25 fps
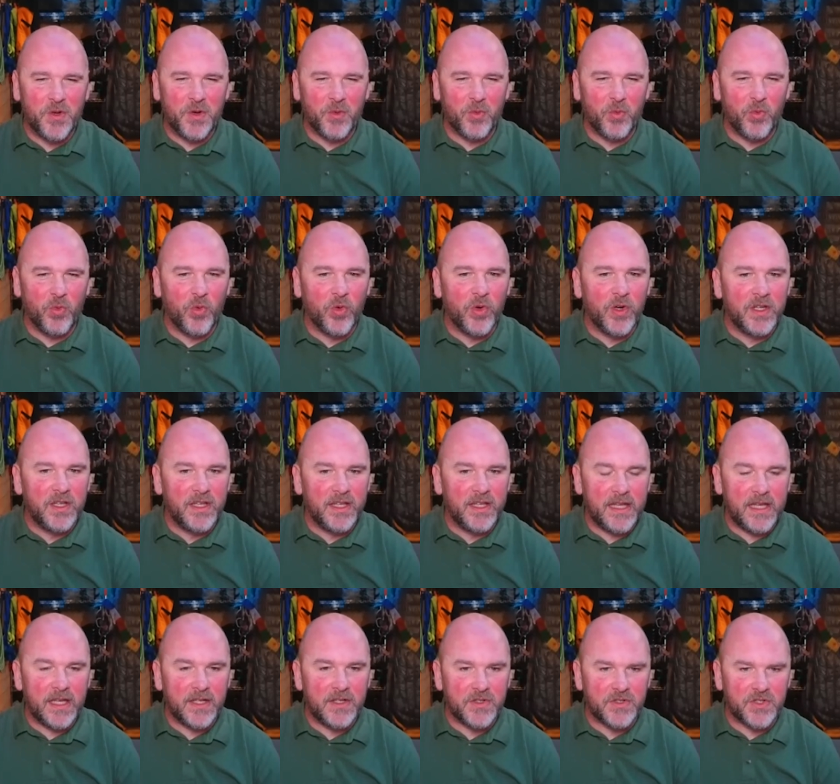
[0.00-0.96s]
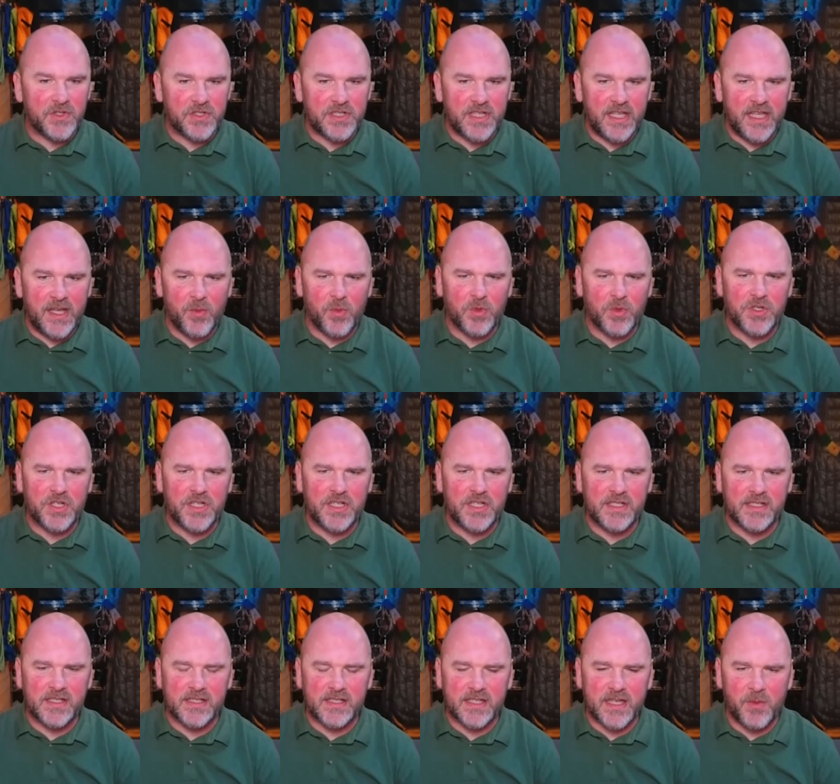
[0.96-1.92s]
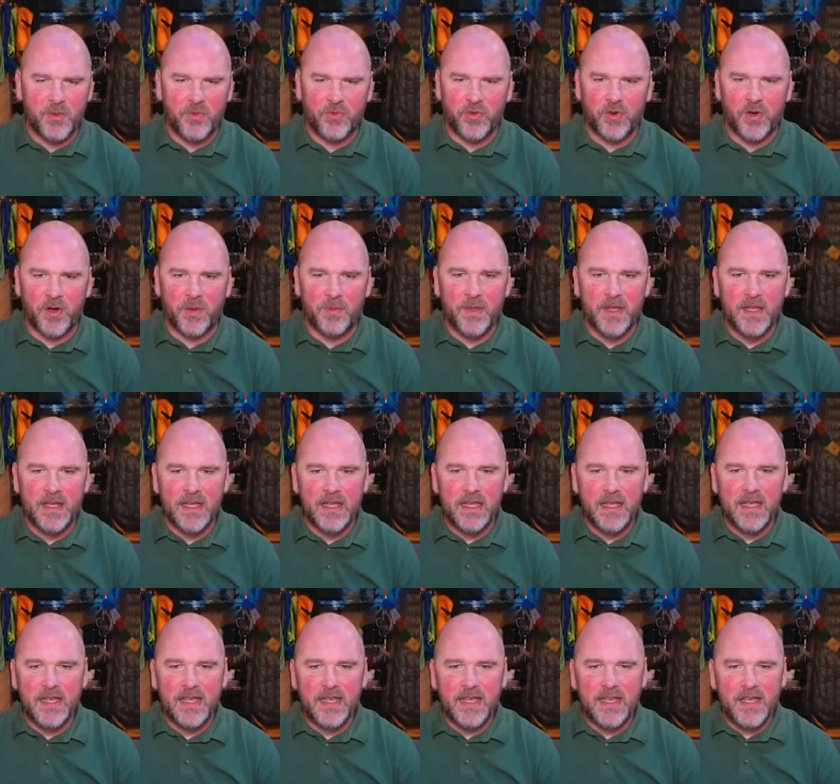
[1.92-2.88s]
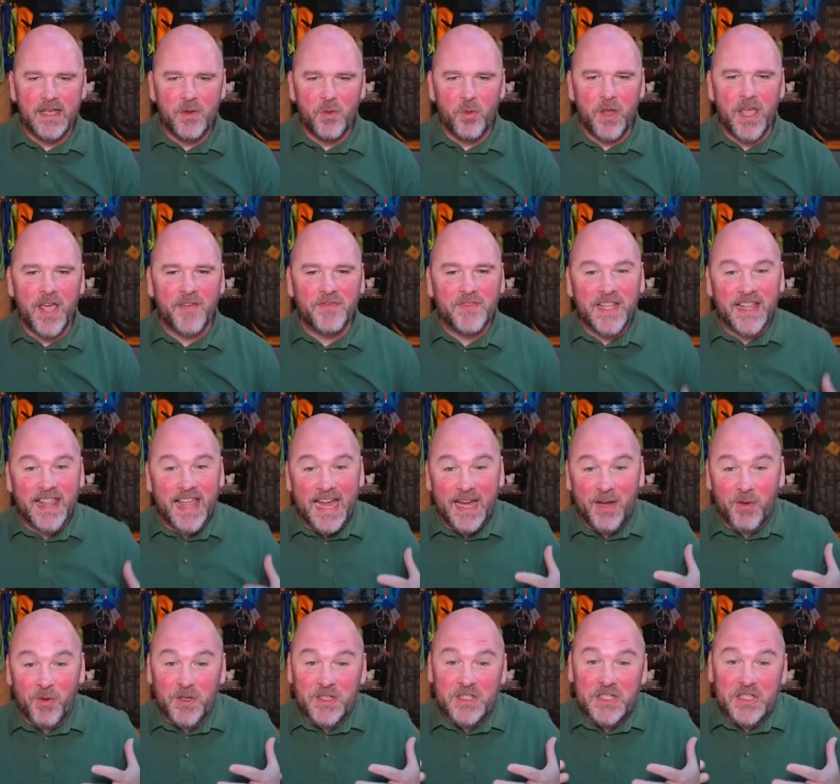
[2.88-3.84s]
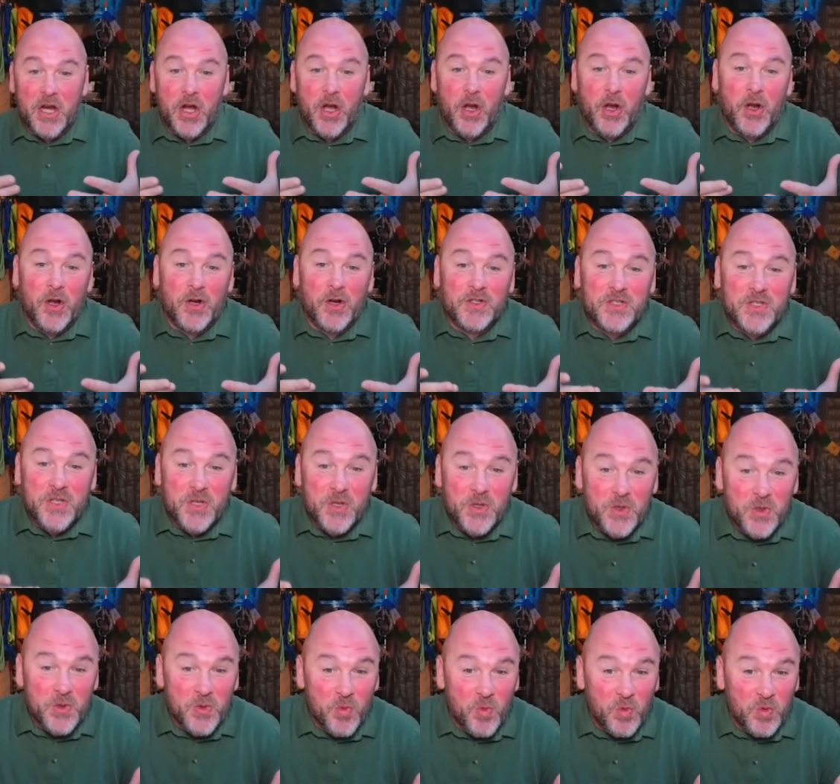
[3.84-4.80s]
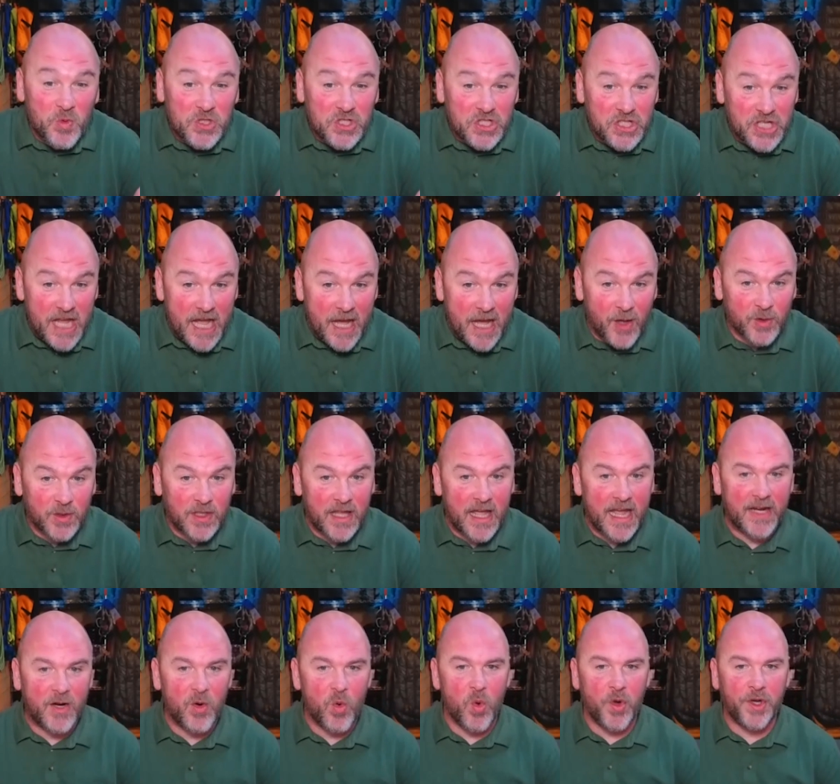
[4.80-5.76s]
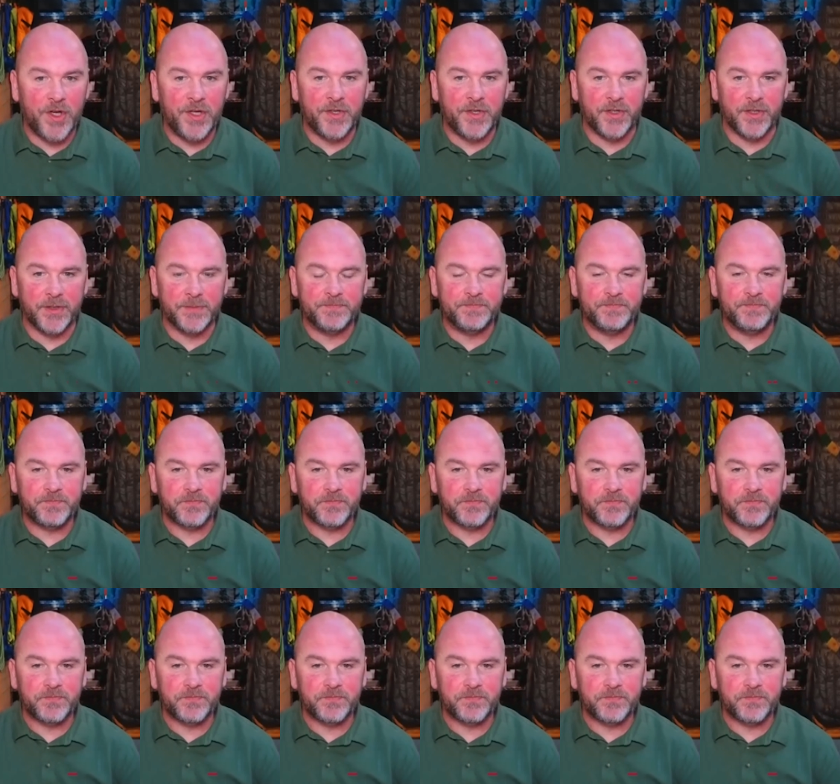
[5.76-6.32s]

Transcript: to really understand where Jesus is coming from, we have to like return to childlike wonder.